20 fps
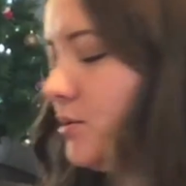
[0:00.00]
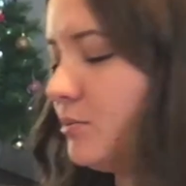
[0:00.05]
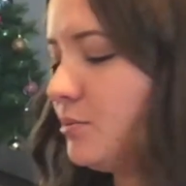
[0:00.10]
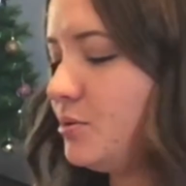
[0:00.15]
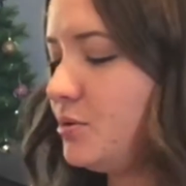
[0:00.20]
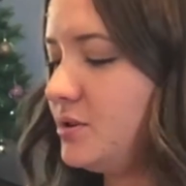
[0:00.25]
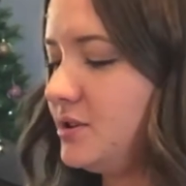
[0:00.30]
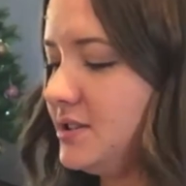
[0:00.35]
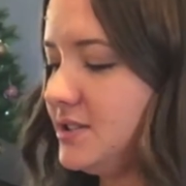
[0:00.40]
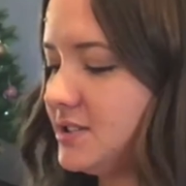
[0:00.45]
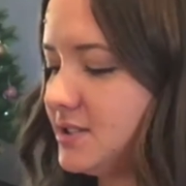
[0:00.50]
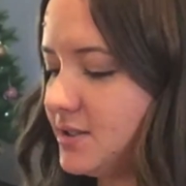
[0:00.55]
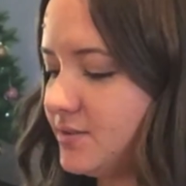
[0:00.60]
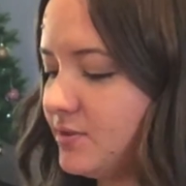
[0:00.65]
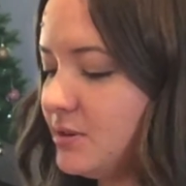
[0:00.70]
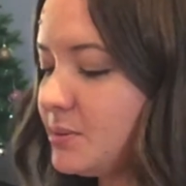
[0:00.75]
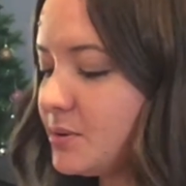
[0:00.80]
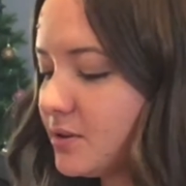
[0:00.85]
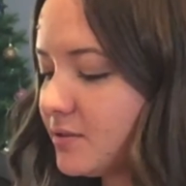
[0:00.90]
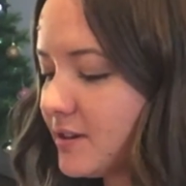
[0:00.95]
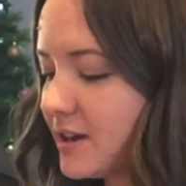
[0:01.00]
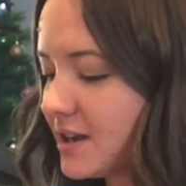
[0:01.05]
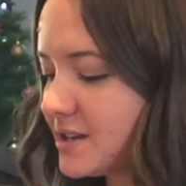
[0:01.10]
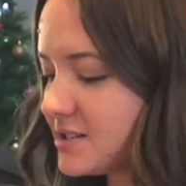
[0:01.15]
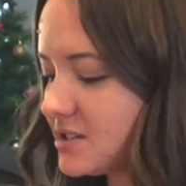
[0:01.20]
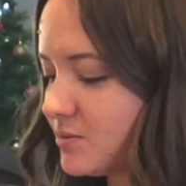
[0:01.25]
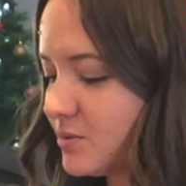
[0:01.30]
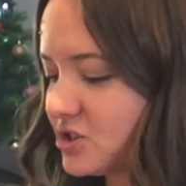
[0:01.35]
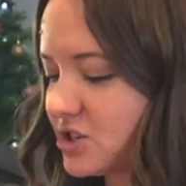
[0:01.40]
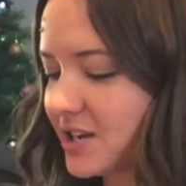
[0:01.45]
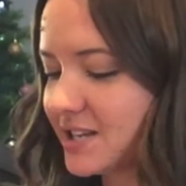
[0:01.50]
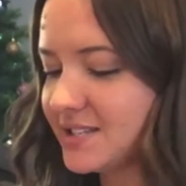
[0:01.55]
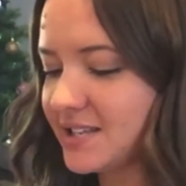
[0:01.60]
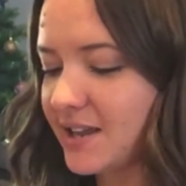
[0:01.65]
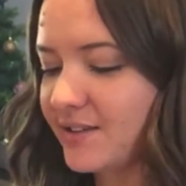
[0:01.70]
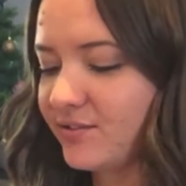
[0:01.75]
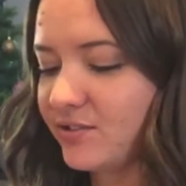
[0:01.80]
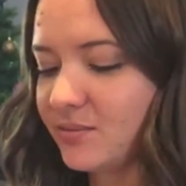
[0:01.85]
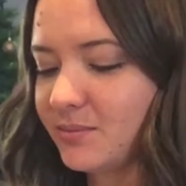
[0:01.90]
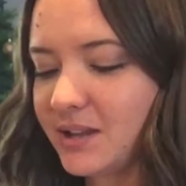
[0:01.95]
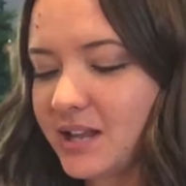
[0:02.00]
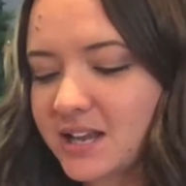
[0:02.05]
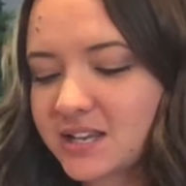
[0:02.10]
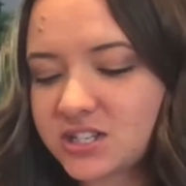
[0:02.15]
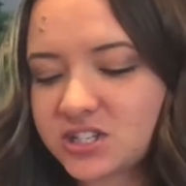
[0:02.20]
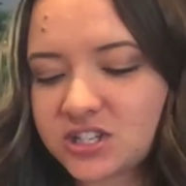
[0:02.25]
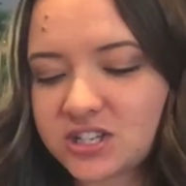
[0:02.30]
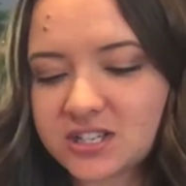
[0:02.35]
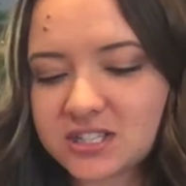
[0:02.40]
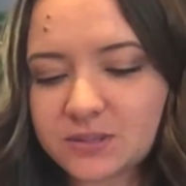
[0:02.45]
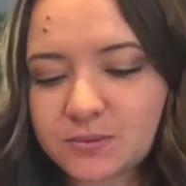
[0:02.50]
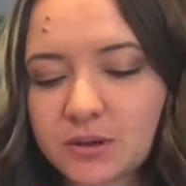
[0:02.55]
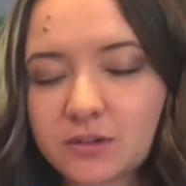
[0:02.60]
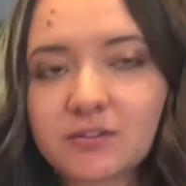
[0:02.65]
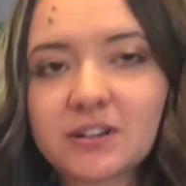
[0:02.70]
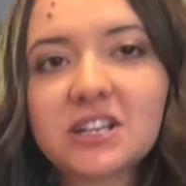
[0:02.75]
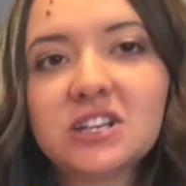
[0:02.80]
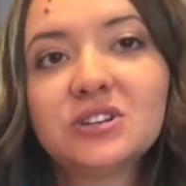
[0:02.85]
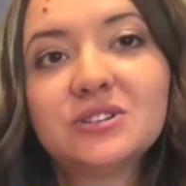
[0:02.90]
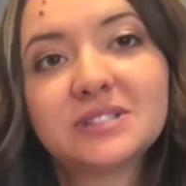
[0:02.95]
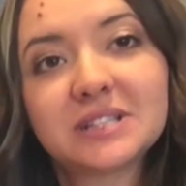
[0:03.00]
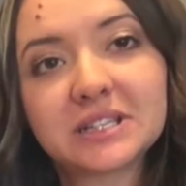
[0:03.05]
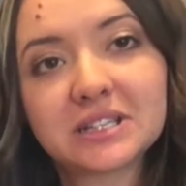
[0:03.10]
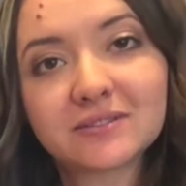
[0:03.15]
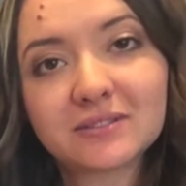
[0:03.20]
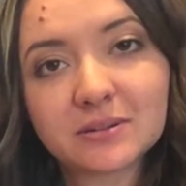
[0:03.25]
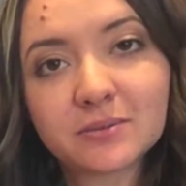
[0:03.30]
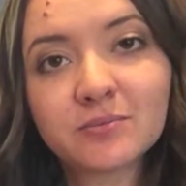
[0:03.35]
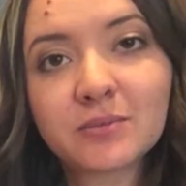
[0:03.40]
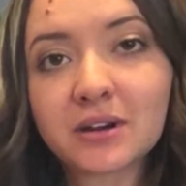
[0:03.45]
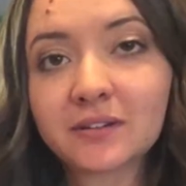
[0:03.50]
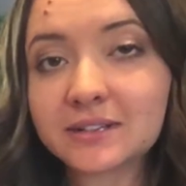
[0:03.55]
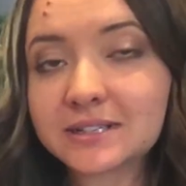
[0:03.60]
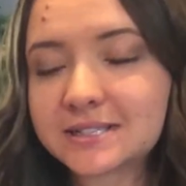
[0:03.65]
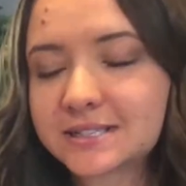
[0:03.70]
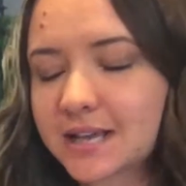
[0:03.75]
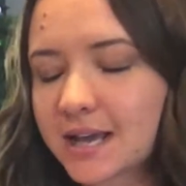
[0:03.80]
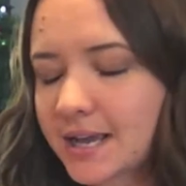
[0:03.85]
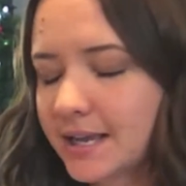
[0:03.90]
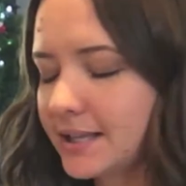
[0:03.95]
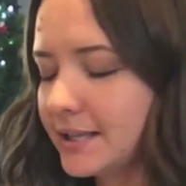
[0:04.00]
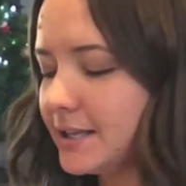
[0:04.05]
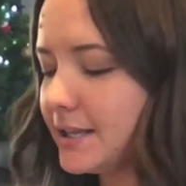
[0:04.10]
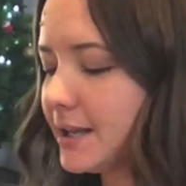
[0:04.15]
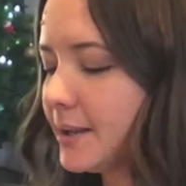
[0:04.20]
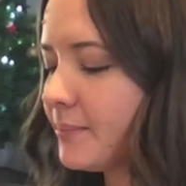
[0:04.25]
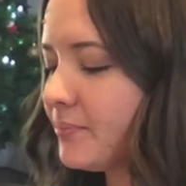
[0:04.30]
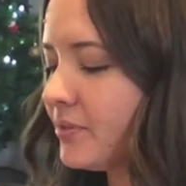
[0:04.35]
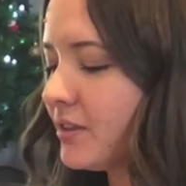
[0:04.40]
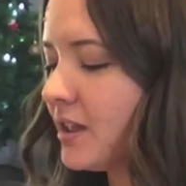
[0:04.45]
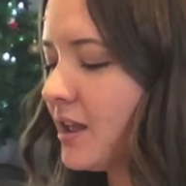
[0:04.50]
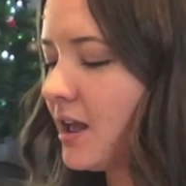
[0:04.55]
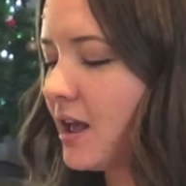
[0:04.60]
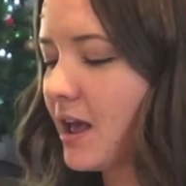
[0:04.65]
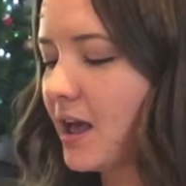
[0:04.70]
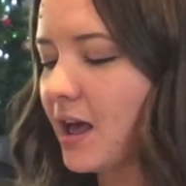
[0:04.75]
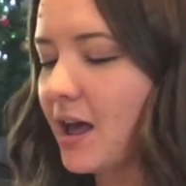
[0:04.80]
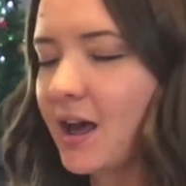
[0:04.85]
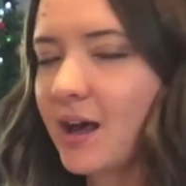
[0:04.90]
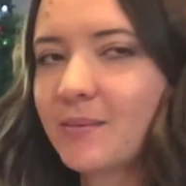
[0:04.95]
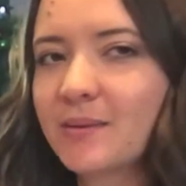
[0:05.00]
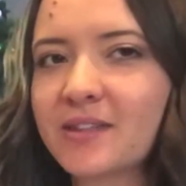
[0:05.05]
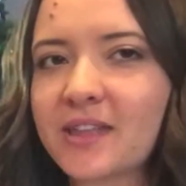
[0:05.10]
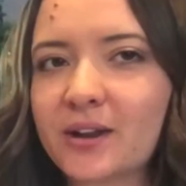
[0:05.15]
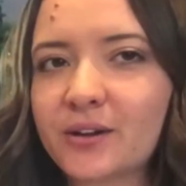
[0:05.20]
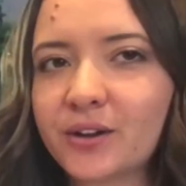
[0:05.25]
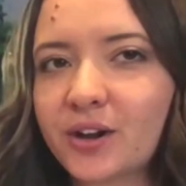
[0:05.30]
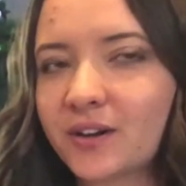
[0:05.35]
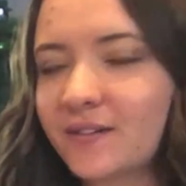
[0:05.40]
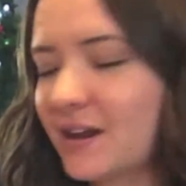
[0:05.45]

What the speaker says: will put this ribbon around it, which I saved from last year. So we're reusing the ribbon, we're recycling. And that'll go